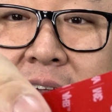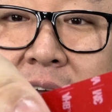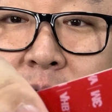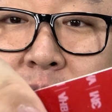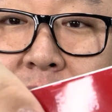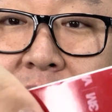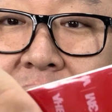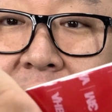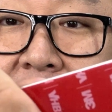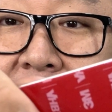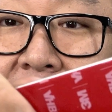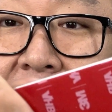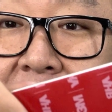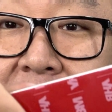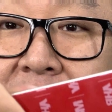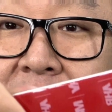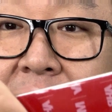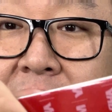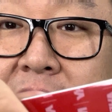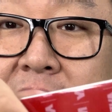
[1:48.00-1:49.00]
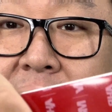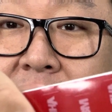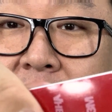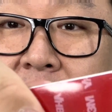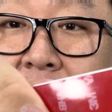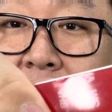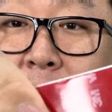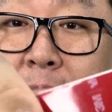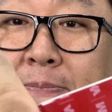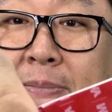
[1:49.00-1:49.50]
I would say that
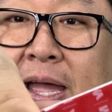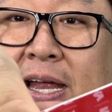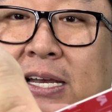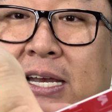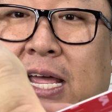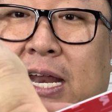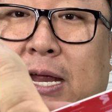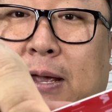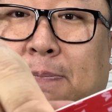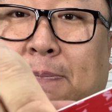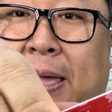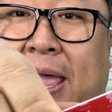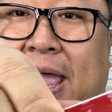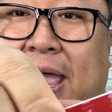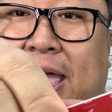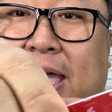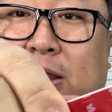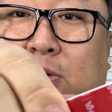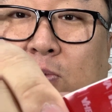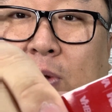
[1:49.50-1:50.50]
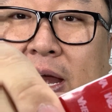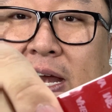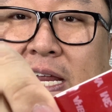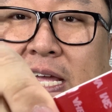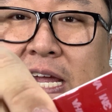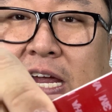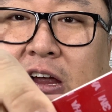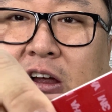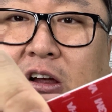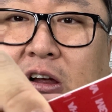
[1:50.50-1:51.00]
the magnetic pad right
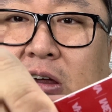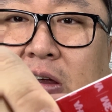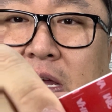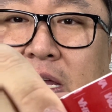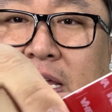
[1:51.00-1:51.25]
here